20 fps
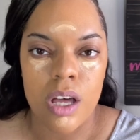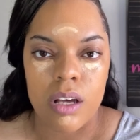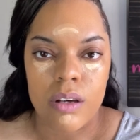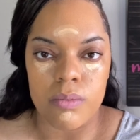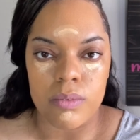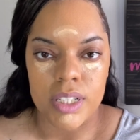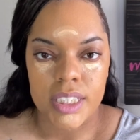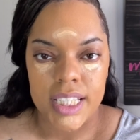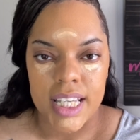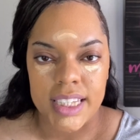
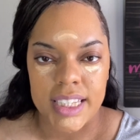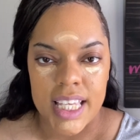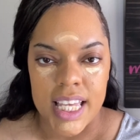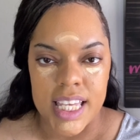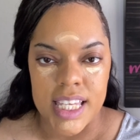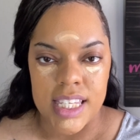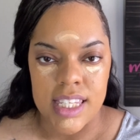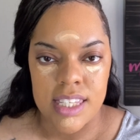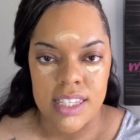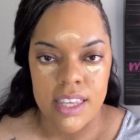We'll let
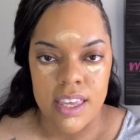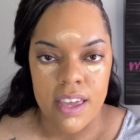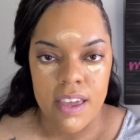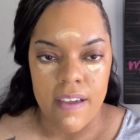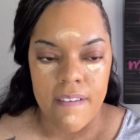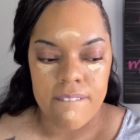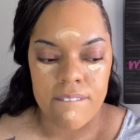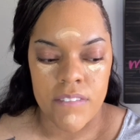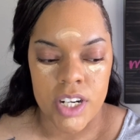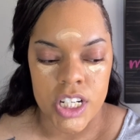that sit
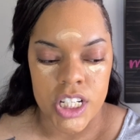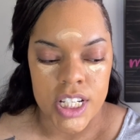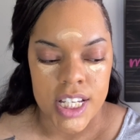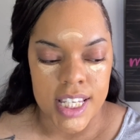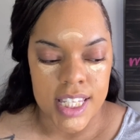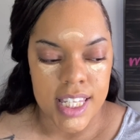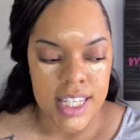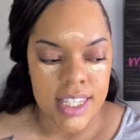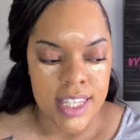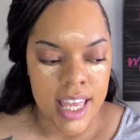for
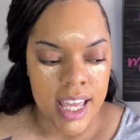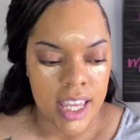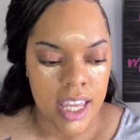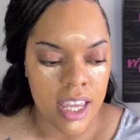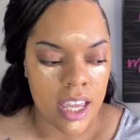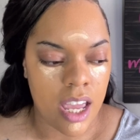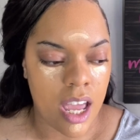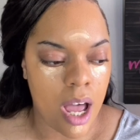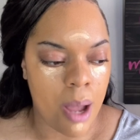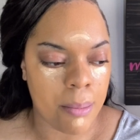just a
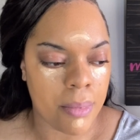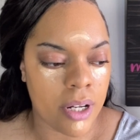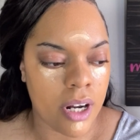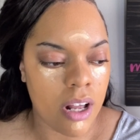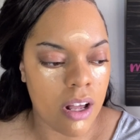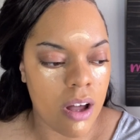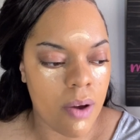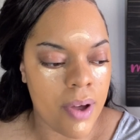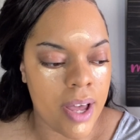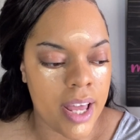second. I'm gonna
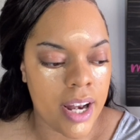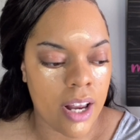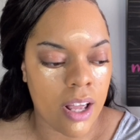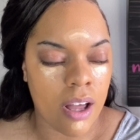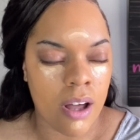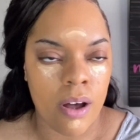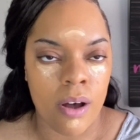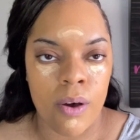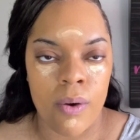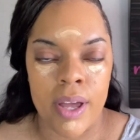go ahead and
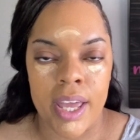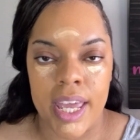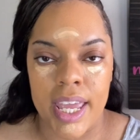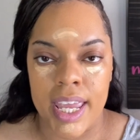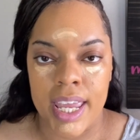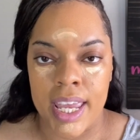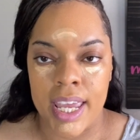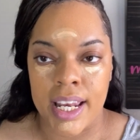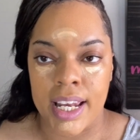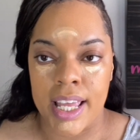go
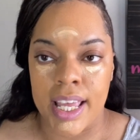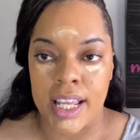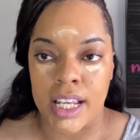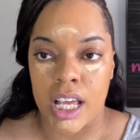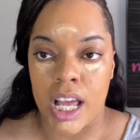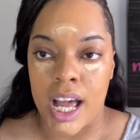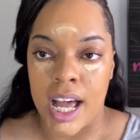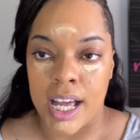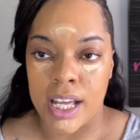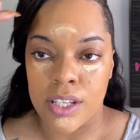in and
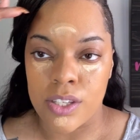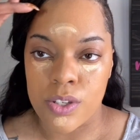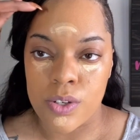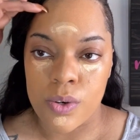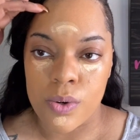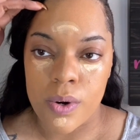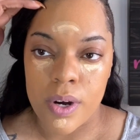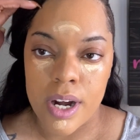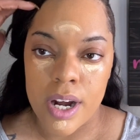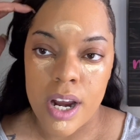
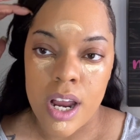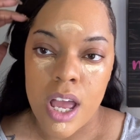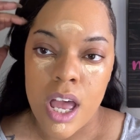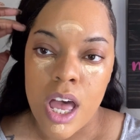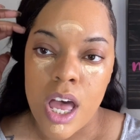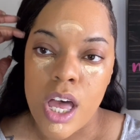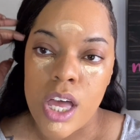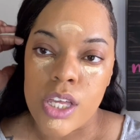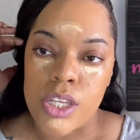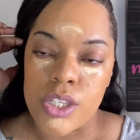contour.
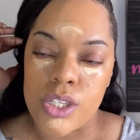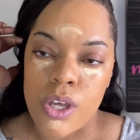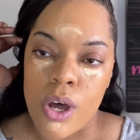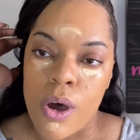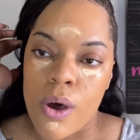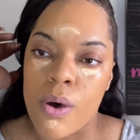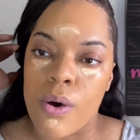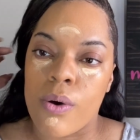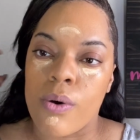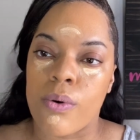
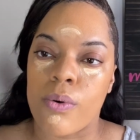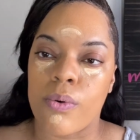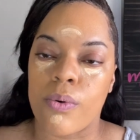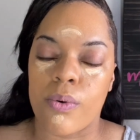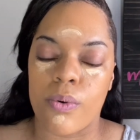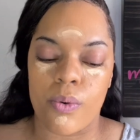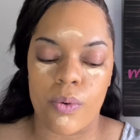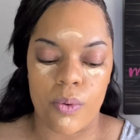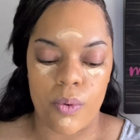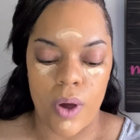So
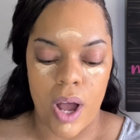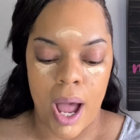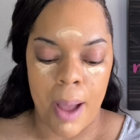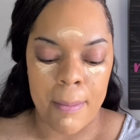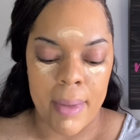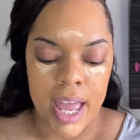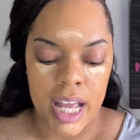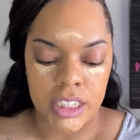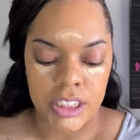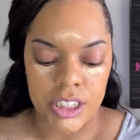I'm
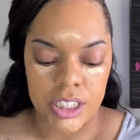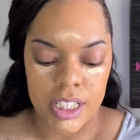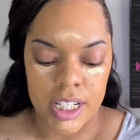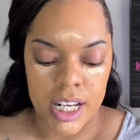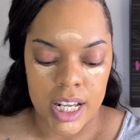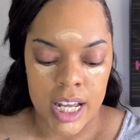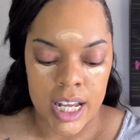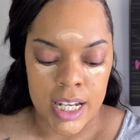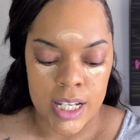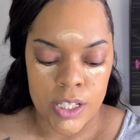actually gonna
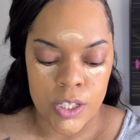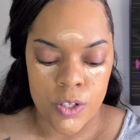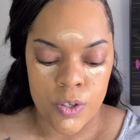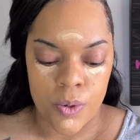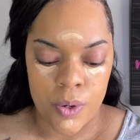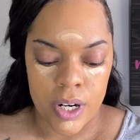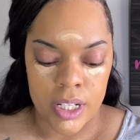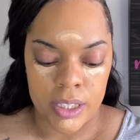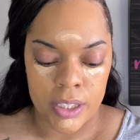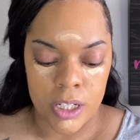
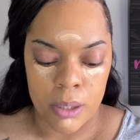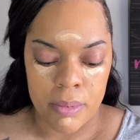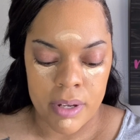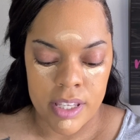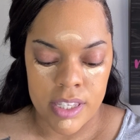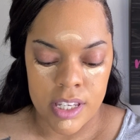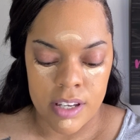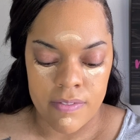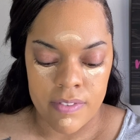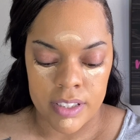contour a little bit
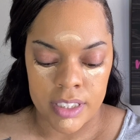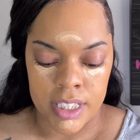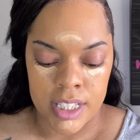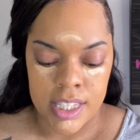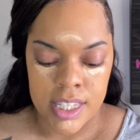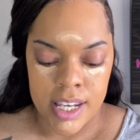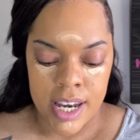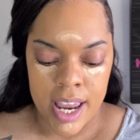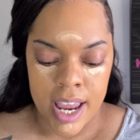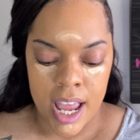differently
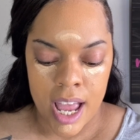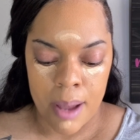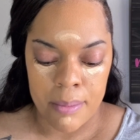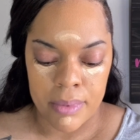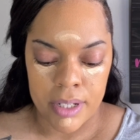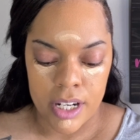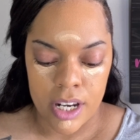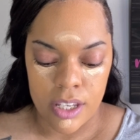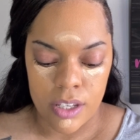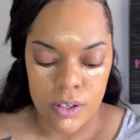today. I'm
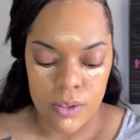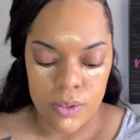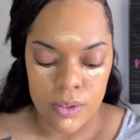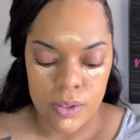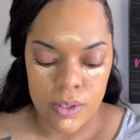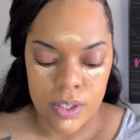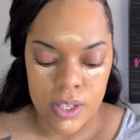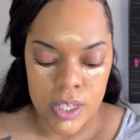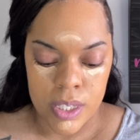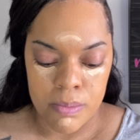gonna use
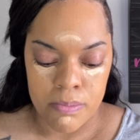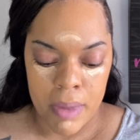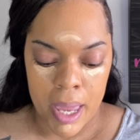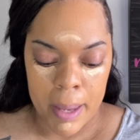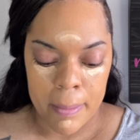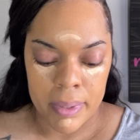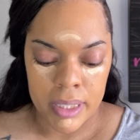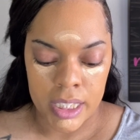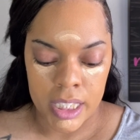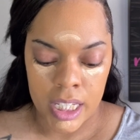this
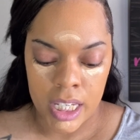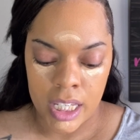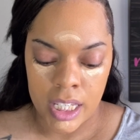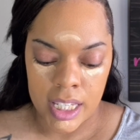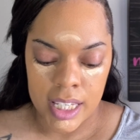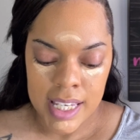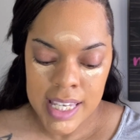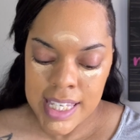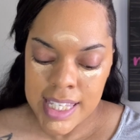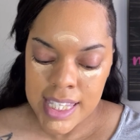Maybelline
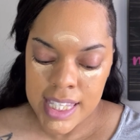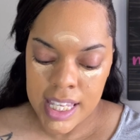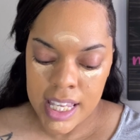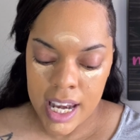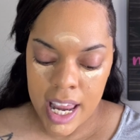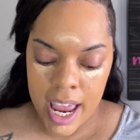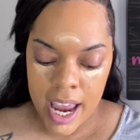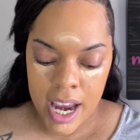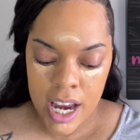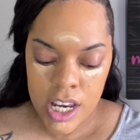Instant
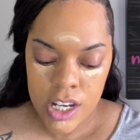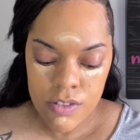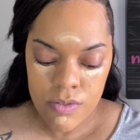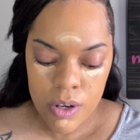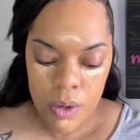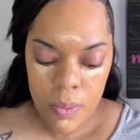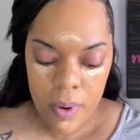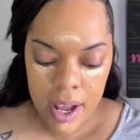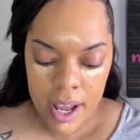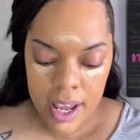Age
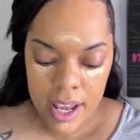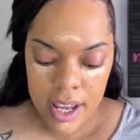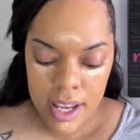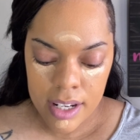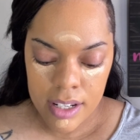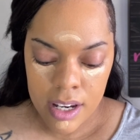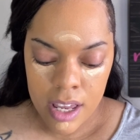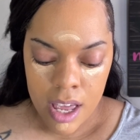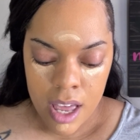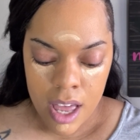
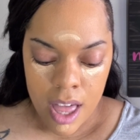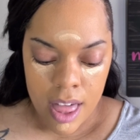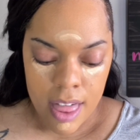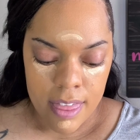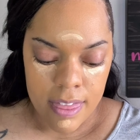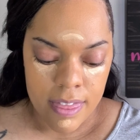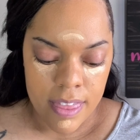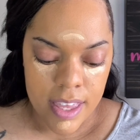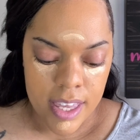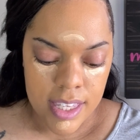Rewind.
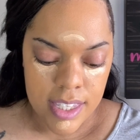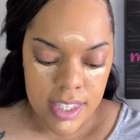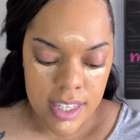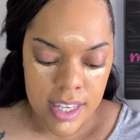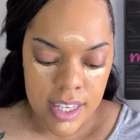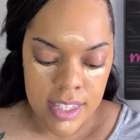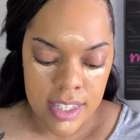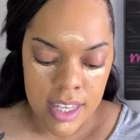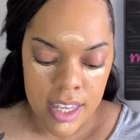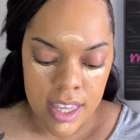This
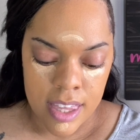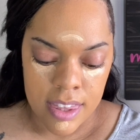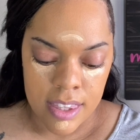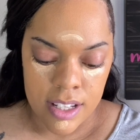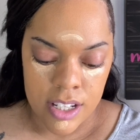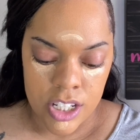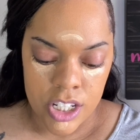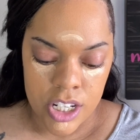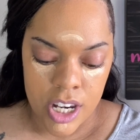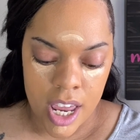is in the
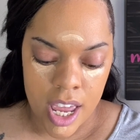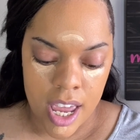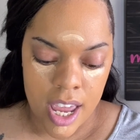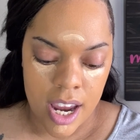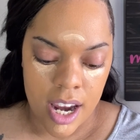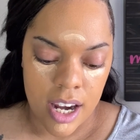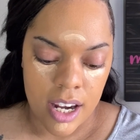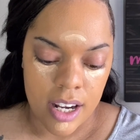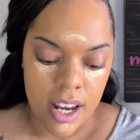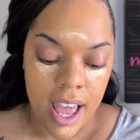
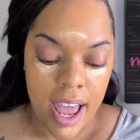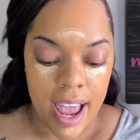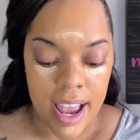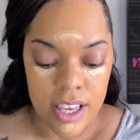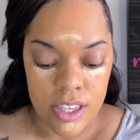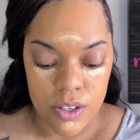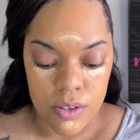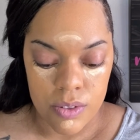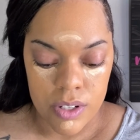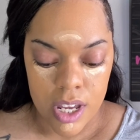shade
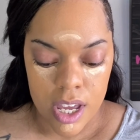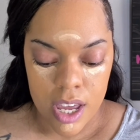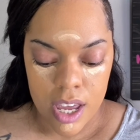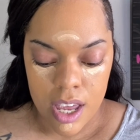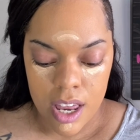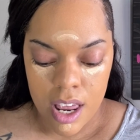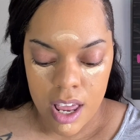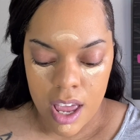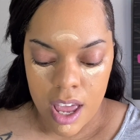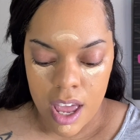
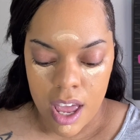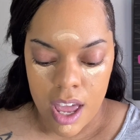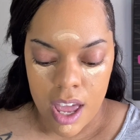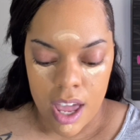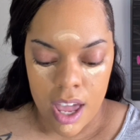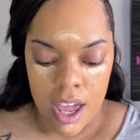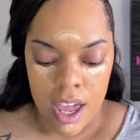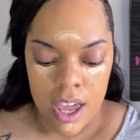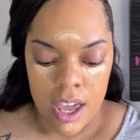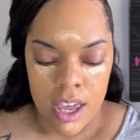Hazelnut,
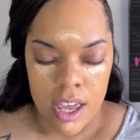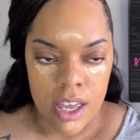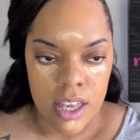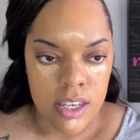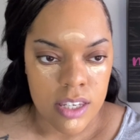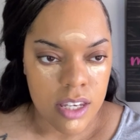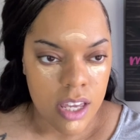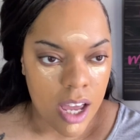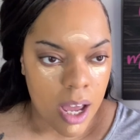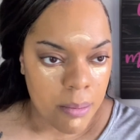
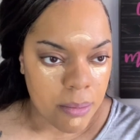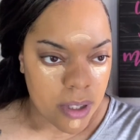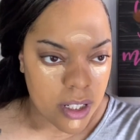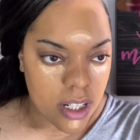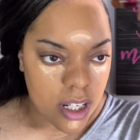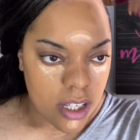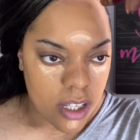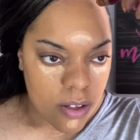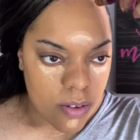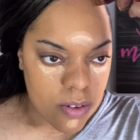and I'm
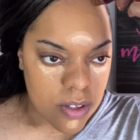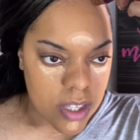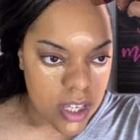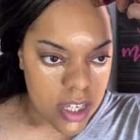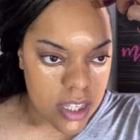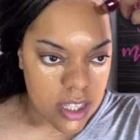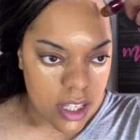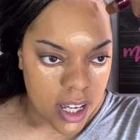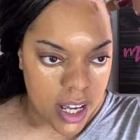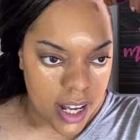gonna use this
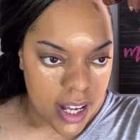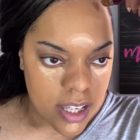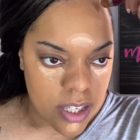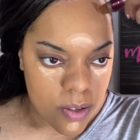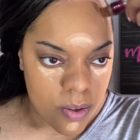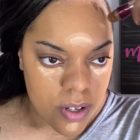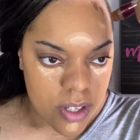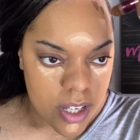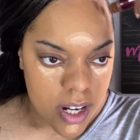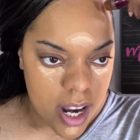to
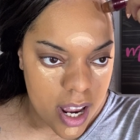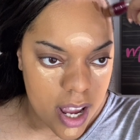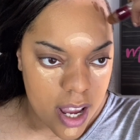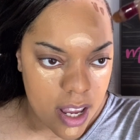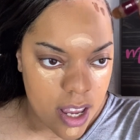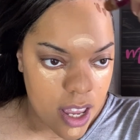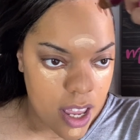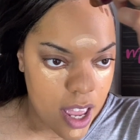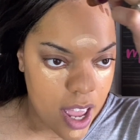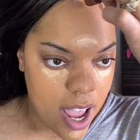contour today.
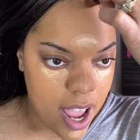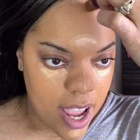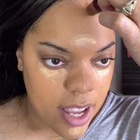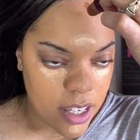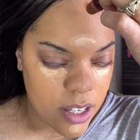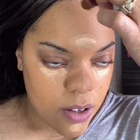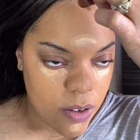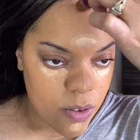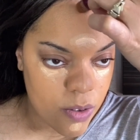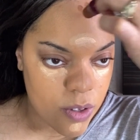I
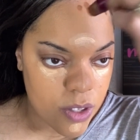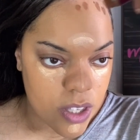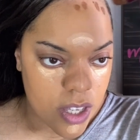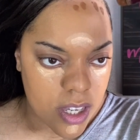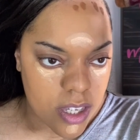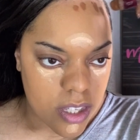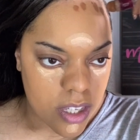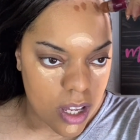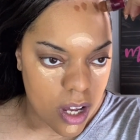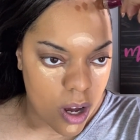used
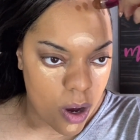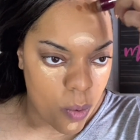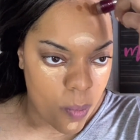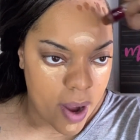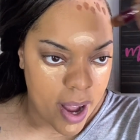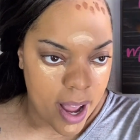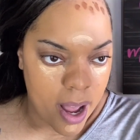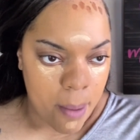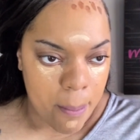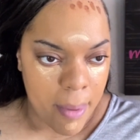this a
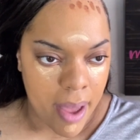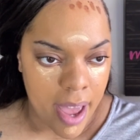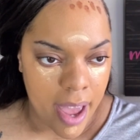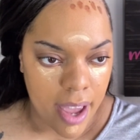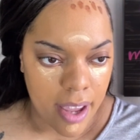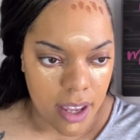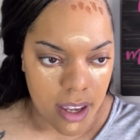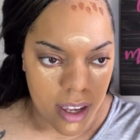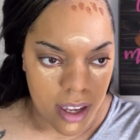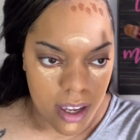while
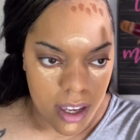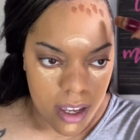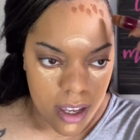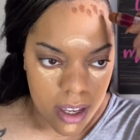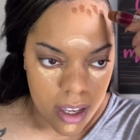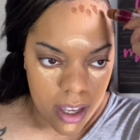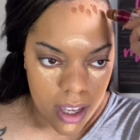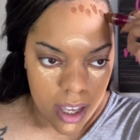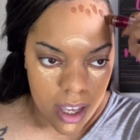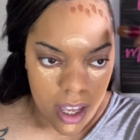back,
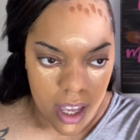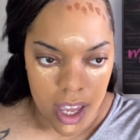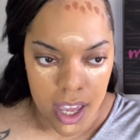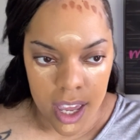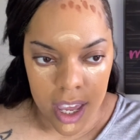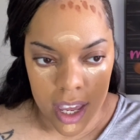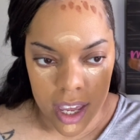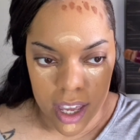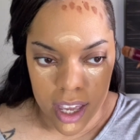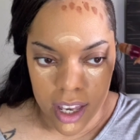
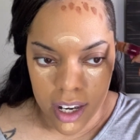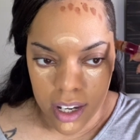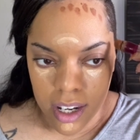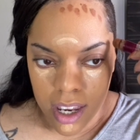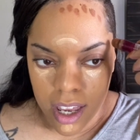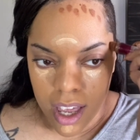and